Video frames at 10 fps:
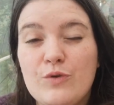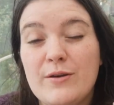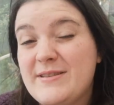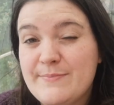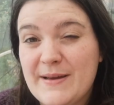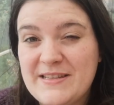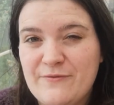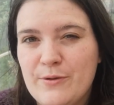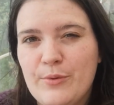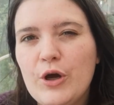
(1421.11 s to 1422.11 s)
what I was
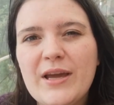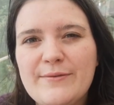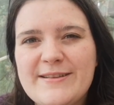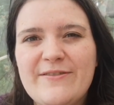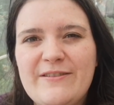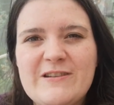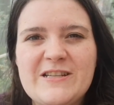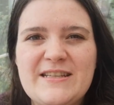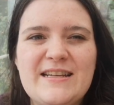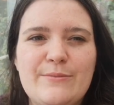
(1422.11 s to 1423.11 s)
expecting from the book. It was definitely
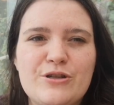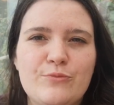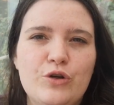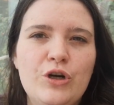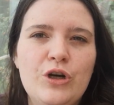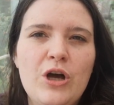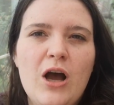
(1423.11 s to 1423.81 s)
written in a much more